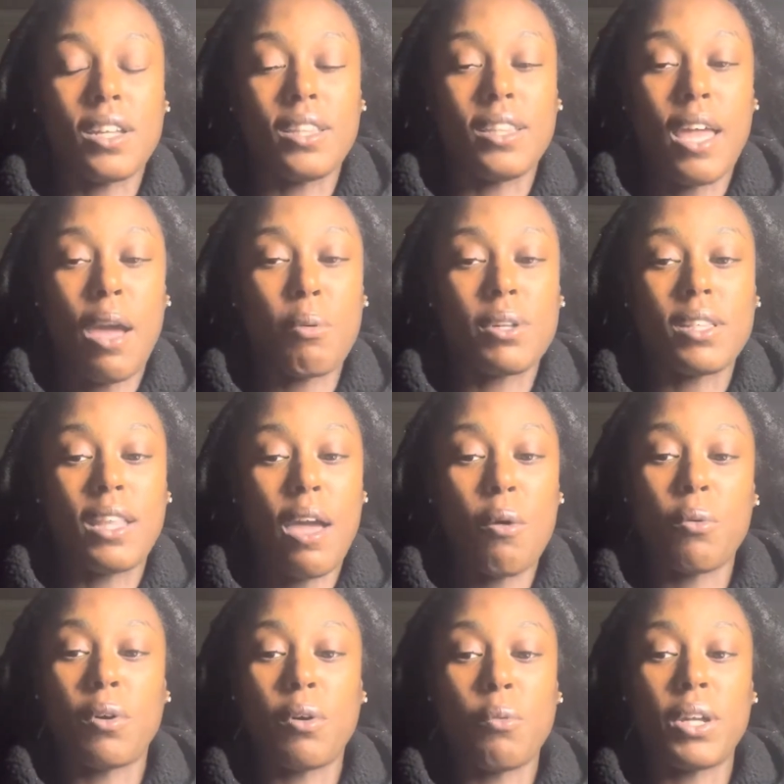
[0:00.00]
they
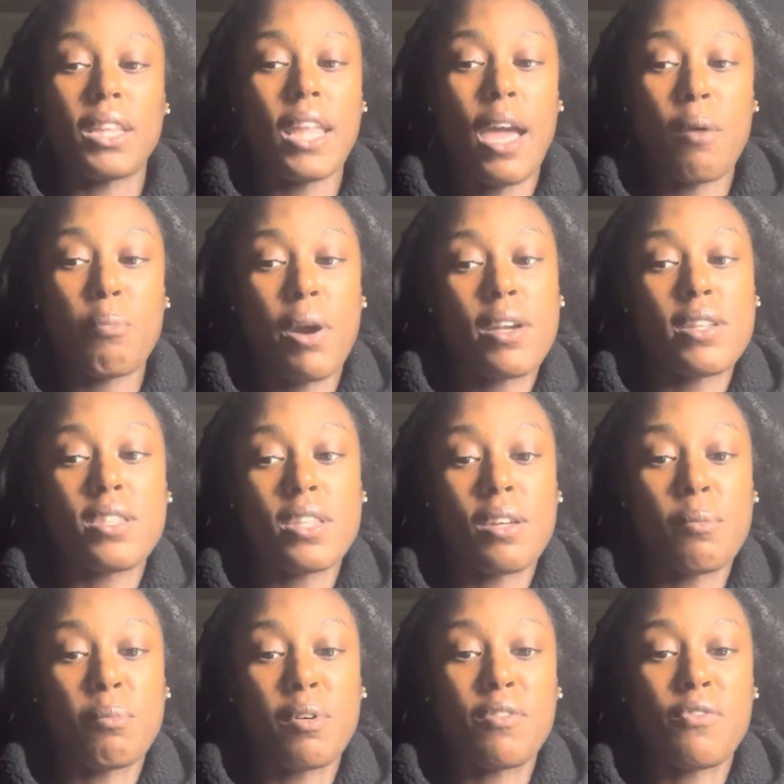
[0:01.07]
were with that
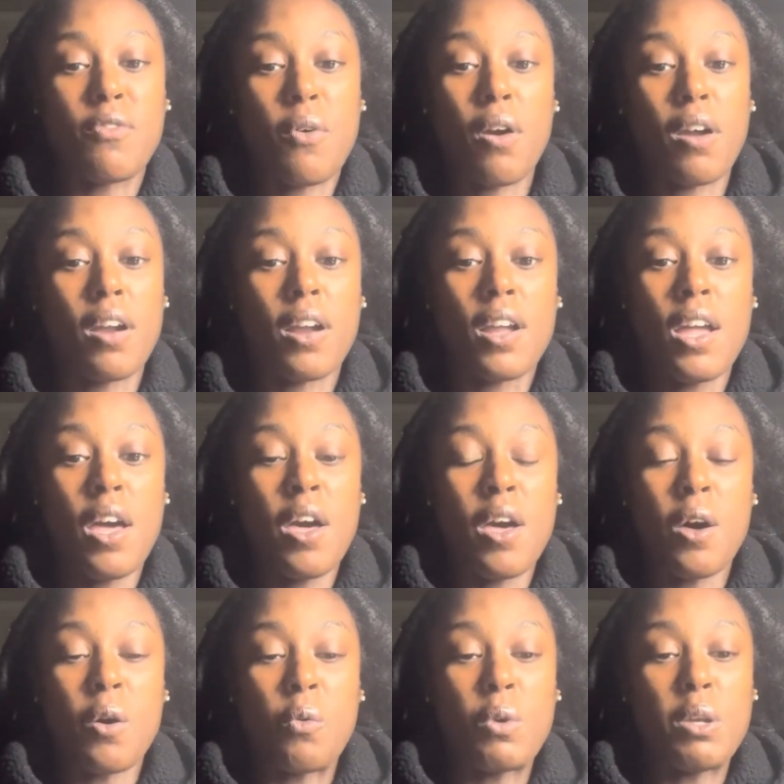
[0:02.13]
person before
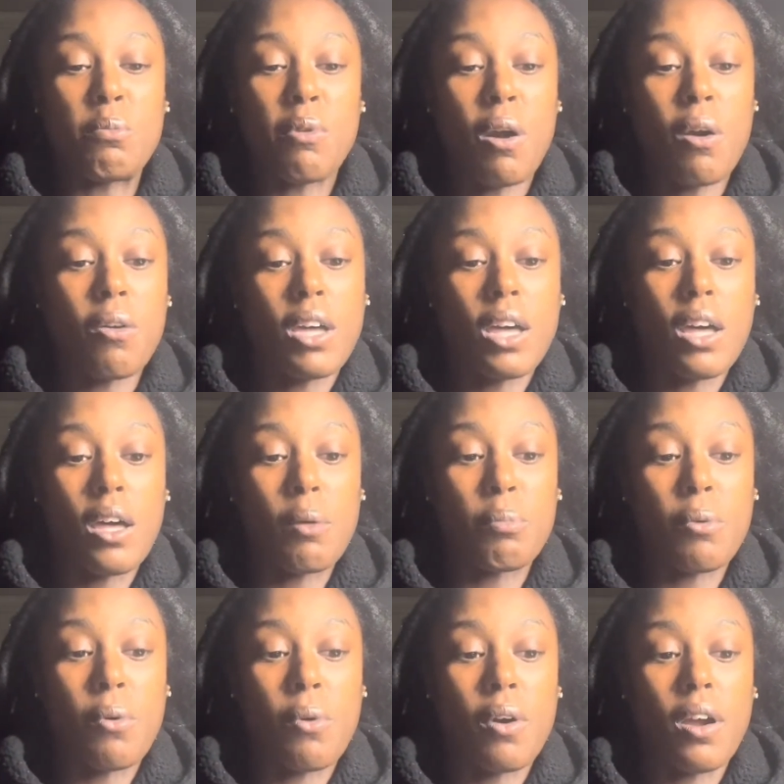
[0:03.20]
we broke up,
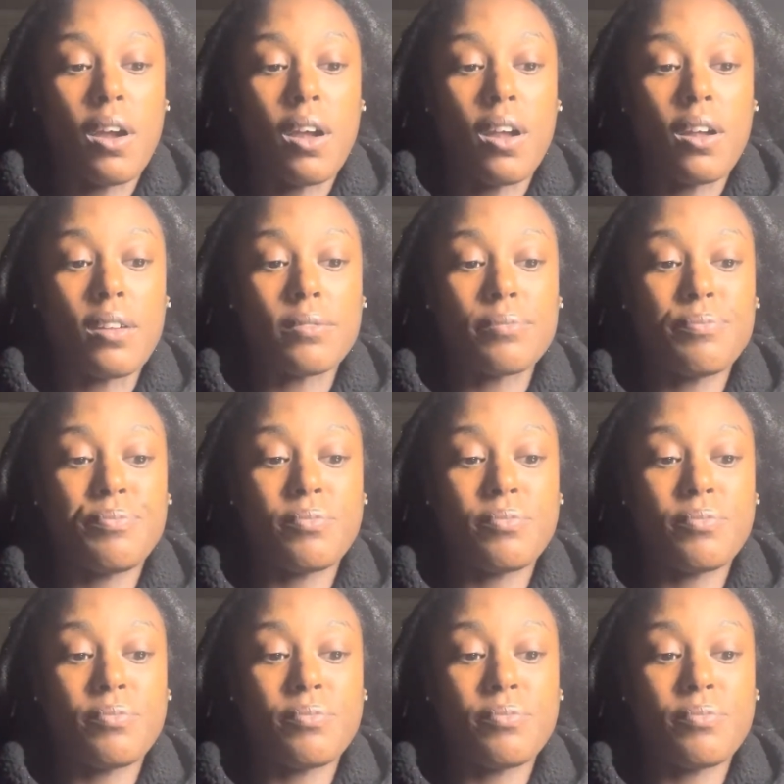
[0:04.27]
or